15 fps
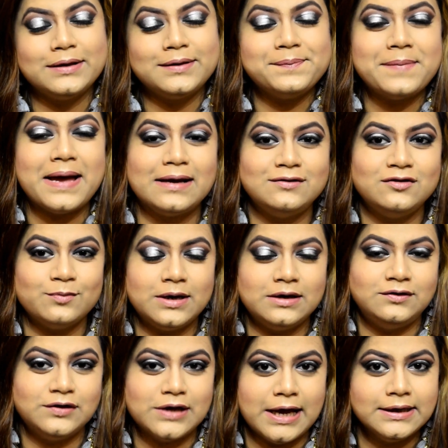welcome back to my
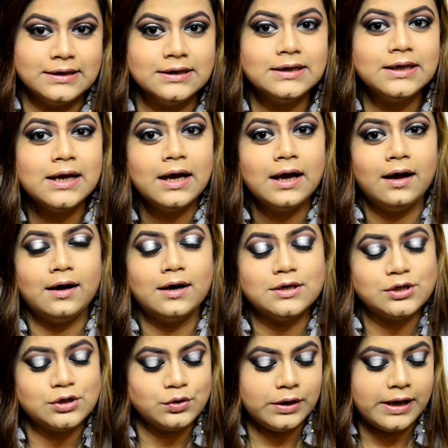channel.
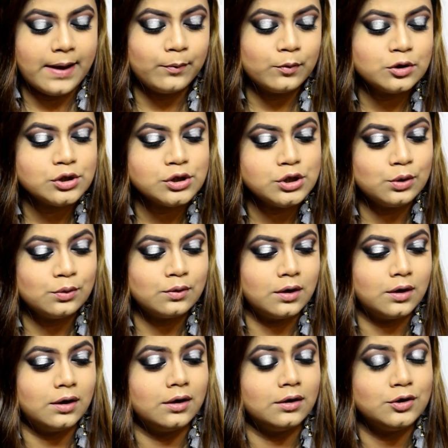So today I'm going
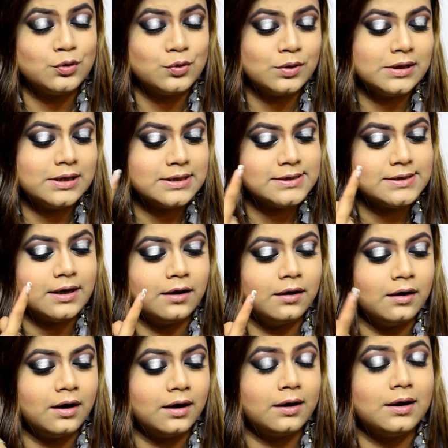to do this
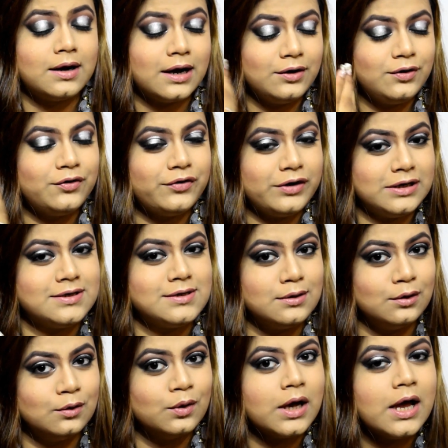cut crease
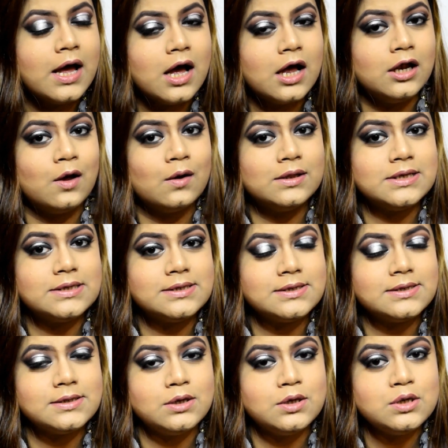look. Now this
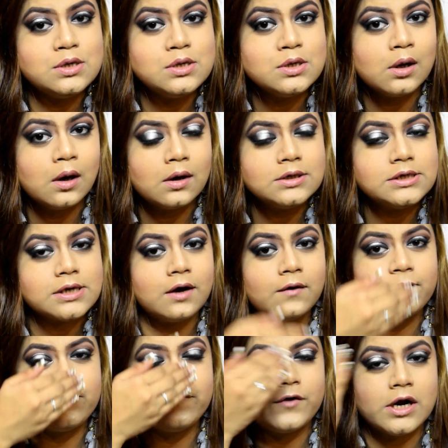is not a
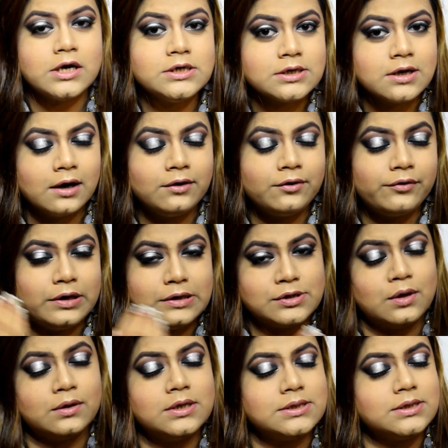front cut crease,
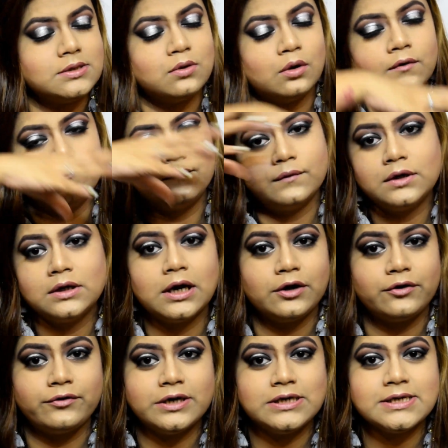or this is not a full cut
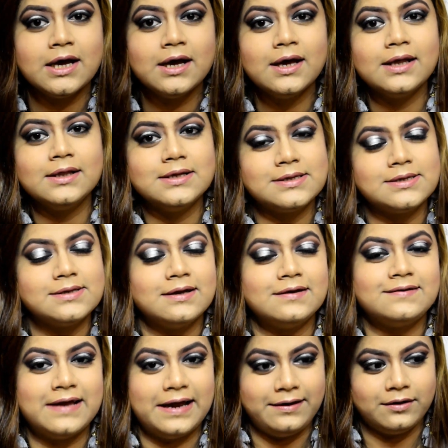crease. This is a
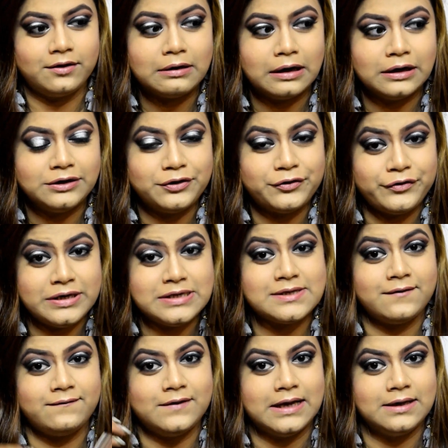center cut crease,
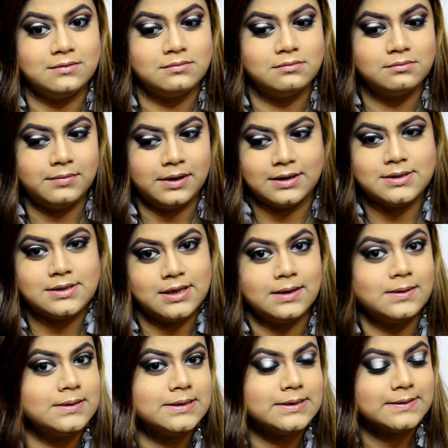if that makes
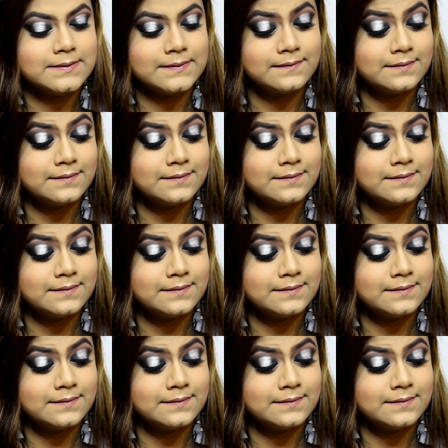sense.